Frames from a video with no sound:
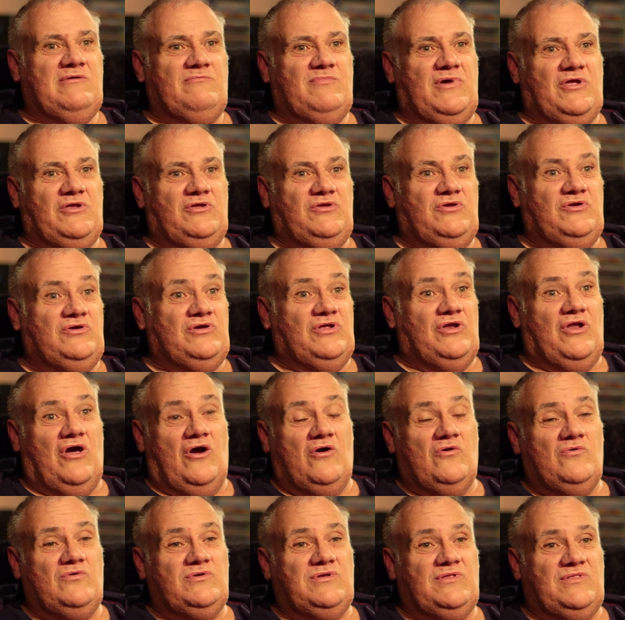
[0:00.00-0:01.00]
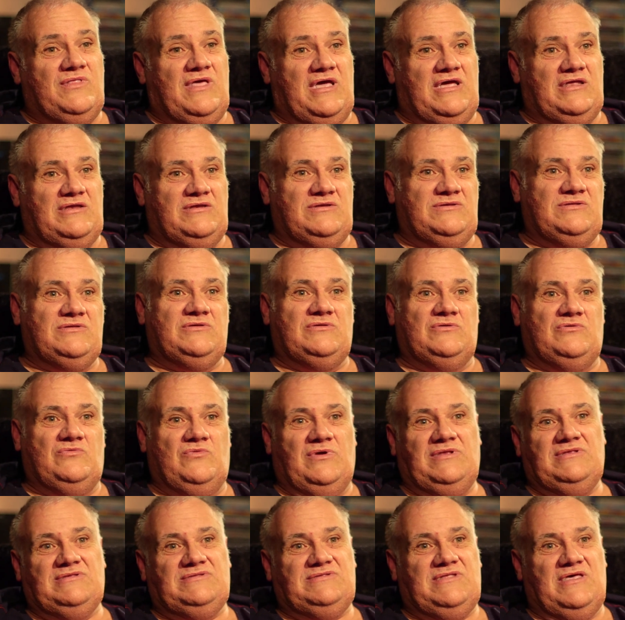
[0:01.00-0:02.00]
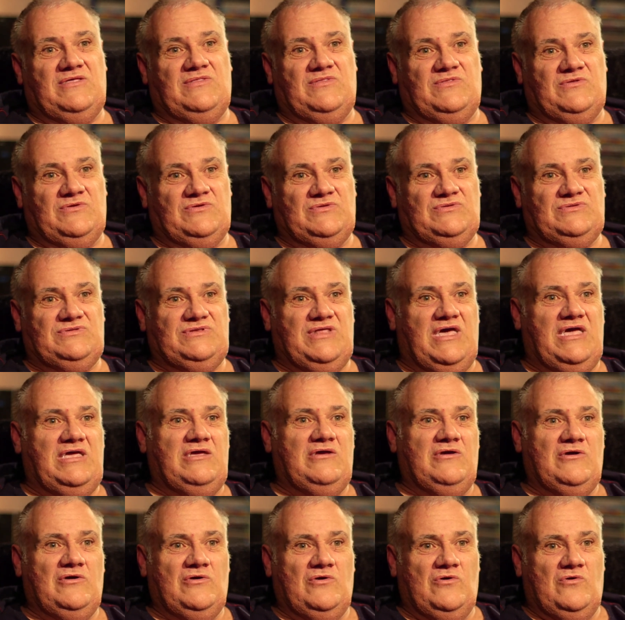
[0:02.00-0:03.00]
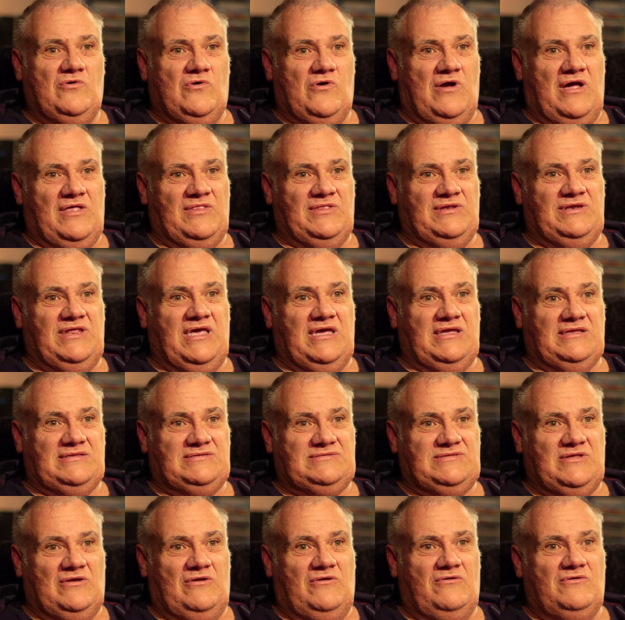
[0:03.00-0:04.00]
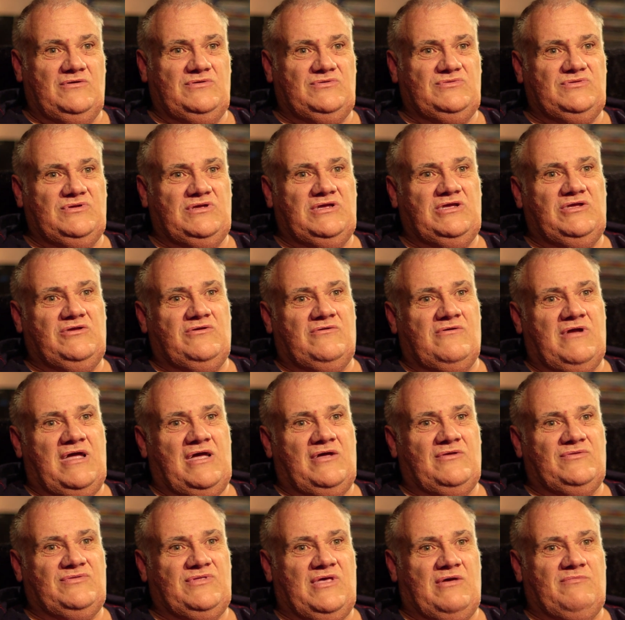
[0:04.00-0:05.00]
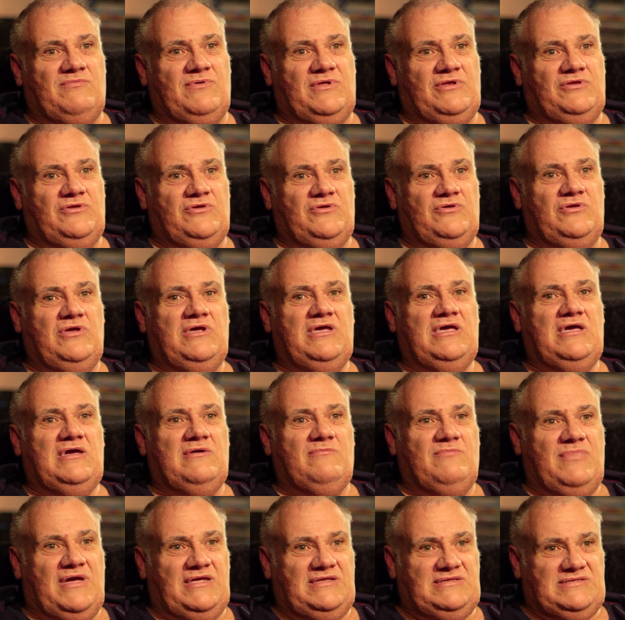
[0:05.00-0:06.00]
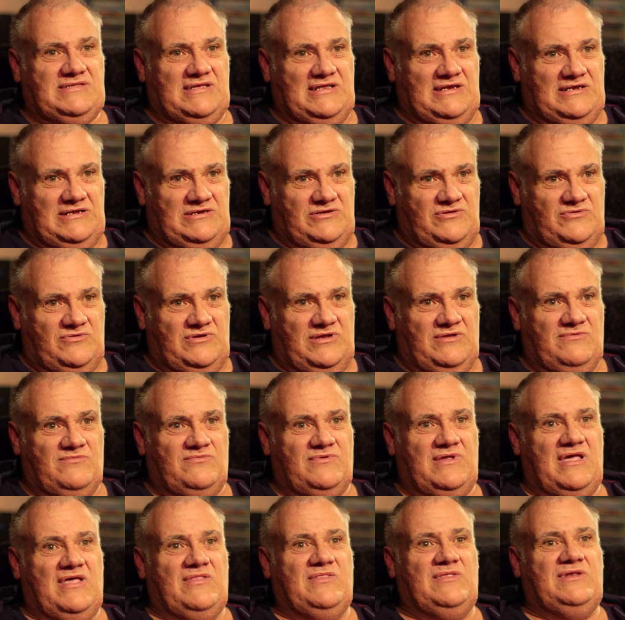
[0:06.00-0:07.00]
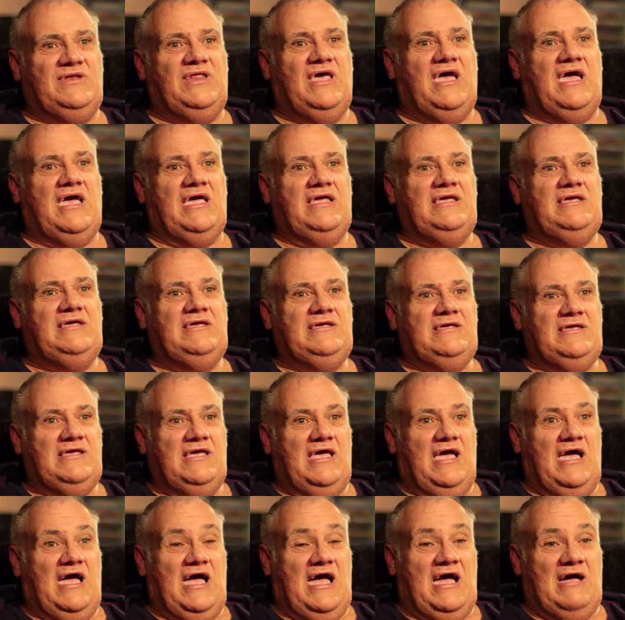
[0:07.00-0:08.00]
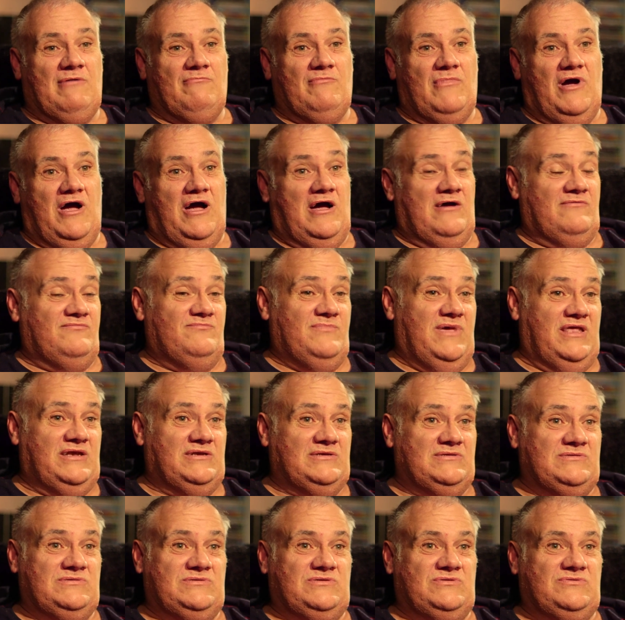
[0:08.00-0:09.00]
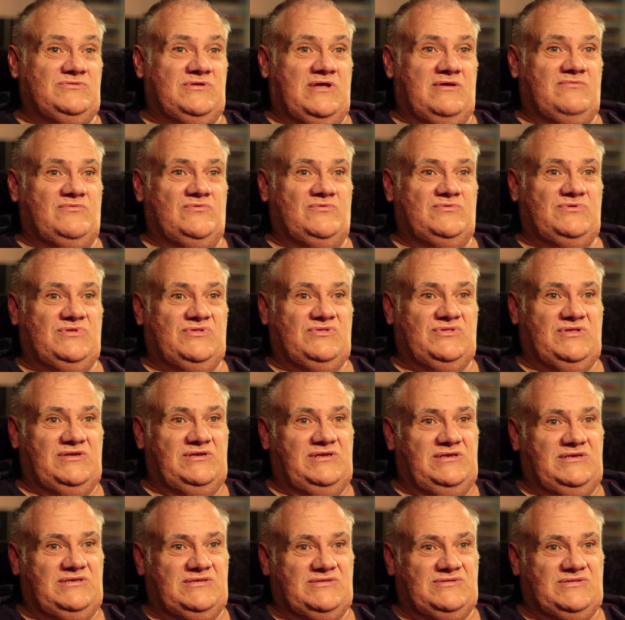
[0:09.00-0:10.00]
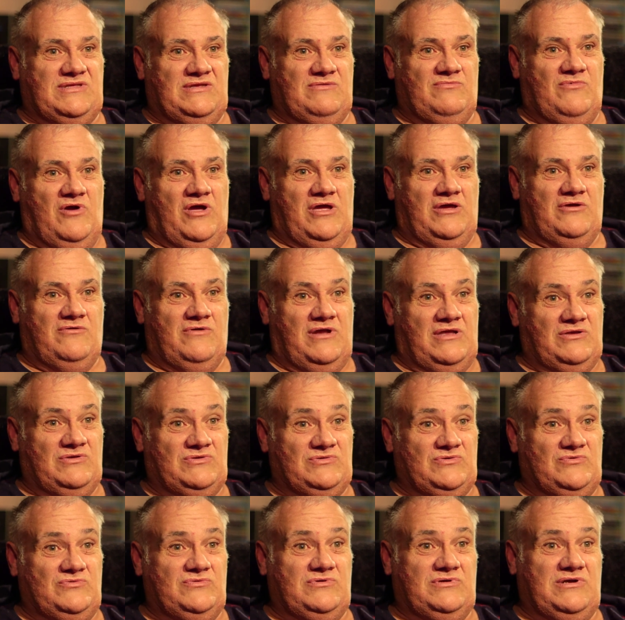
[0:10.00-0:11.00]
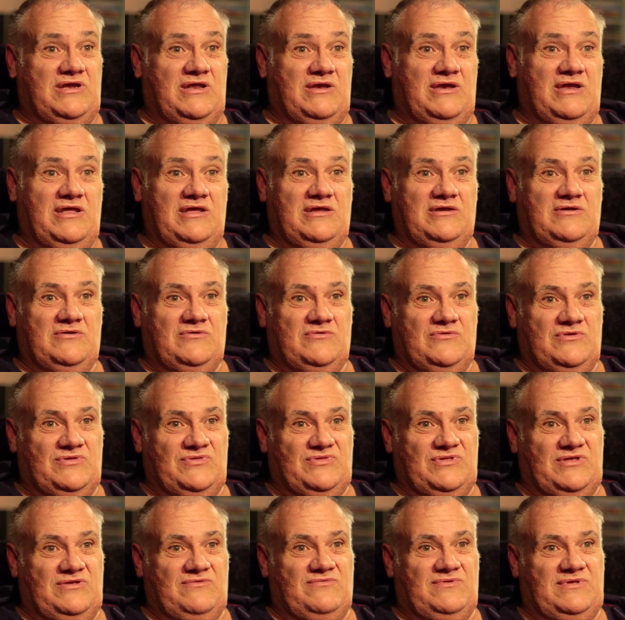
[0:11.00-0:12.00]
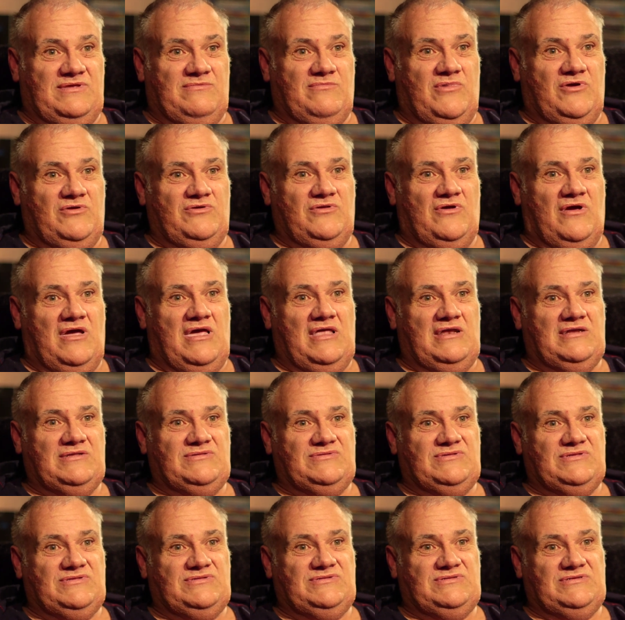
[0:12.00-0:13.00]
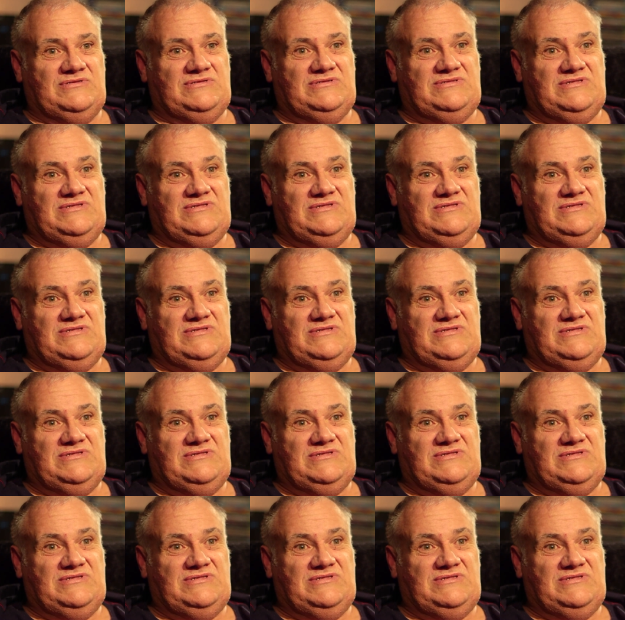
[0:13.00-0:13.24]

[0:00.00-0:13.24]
but you can alter that to Wednesday, Thursday or other days, so long as you get your hours up and you basically do it every other day. I've managed to travel to Sydney to see my grandchildren and receive haemodialysis in